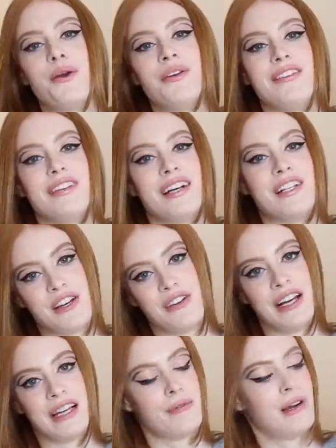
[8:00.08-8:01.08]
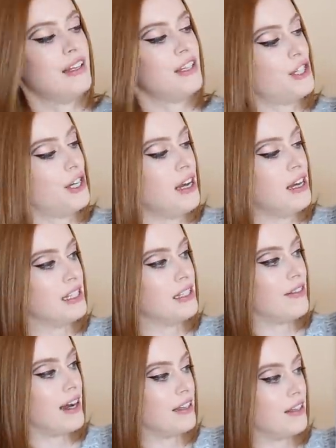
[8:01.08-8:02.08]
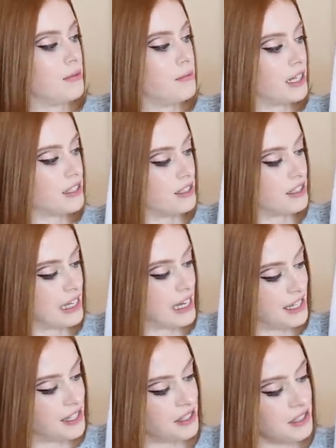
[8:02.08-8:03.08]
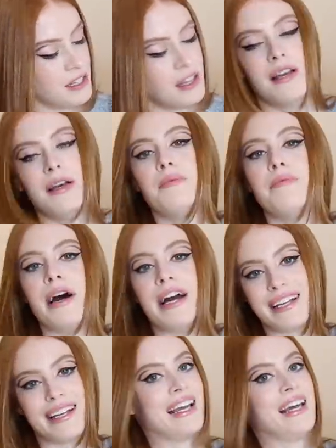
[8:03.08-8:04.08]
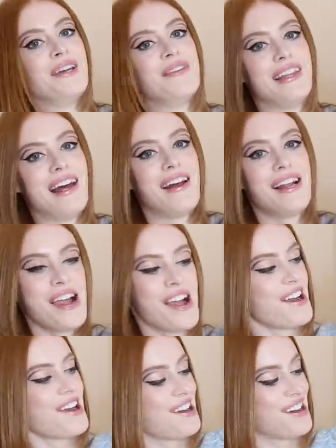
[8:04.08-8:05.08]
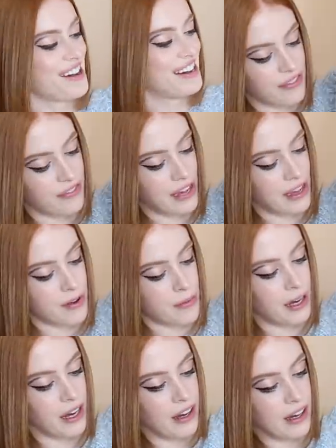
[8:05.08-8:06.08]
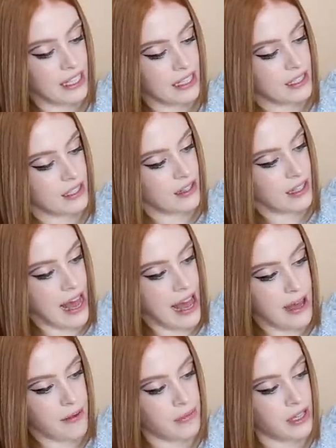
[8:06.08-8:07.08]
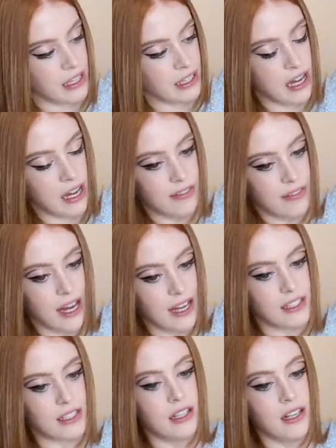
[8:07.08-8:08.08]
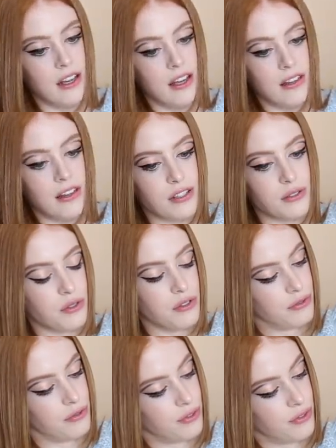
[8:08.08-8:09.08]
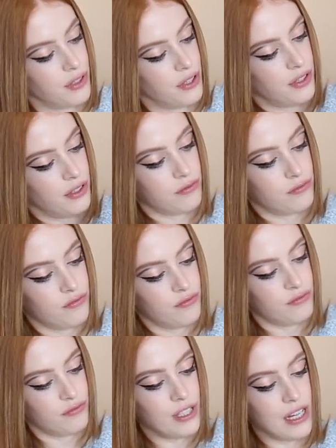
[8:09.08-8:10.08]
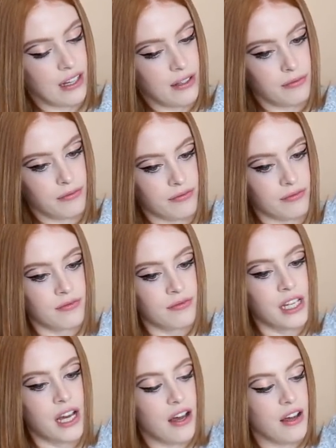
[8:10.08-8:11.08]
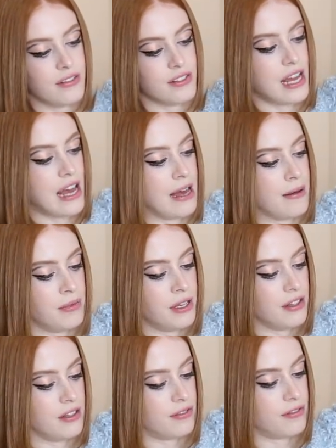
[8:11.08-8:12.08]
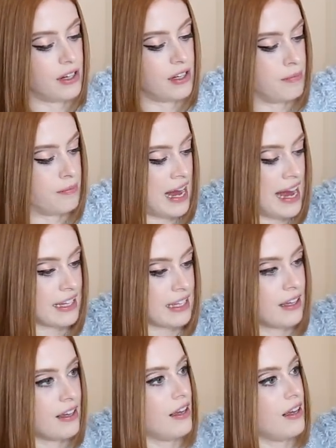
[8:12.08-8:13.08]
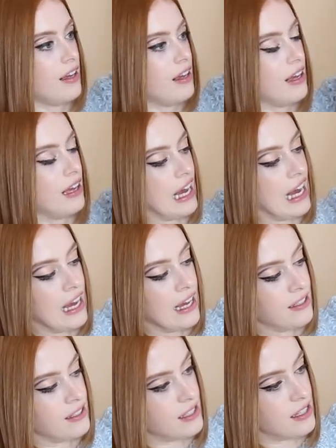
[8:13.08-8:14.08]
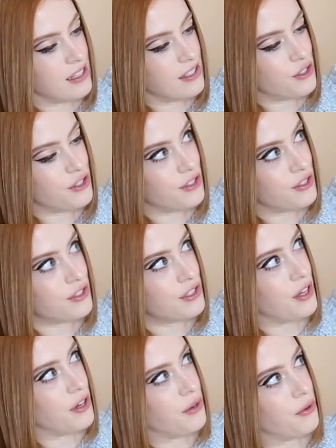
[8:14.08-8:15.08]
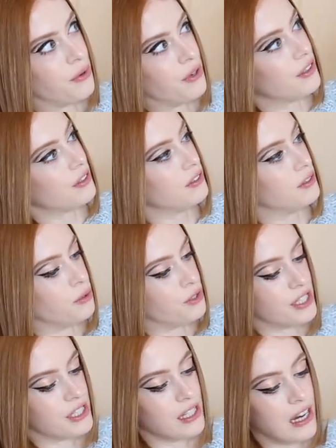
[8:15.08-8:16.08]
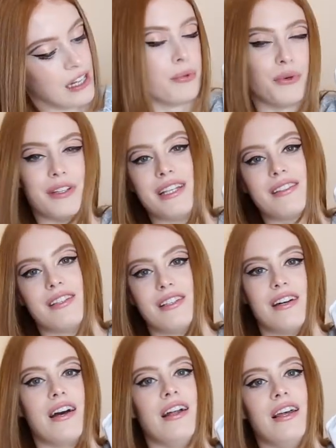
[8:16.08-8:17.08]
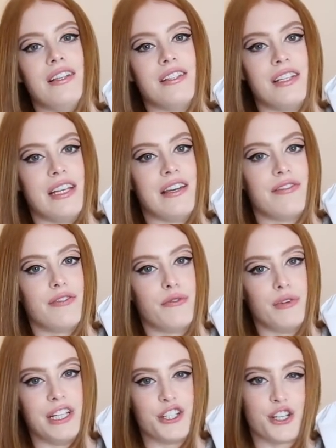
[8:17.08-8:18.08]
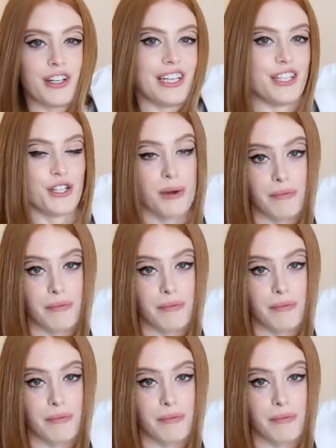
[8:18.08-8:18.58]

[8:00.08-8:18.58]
The only thing I don't like about this shirt is the fact that the buttons are hidden but I can get over that. My favourite part is the hem. It kind of has that sort of um, curved hem at the front and back and it's just so gorgeous. I bought this to style underneath really chunky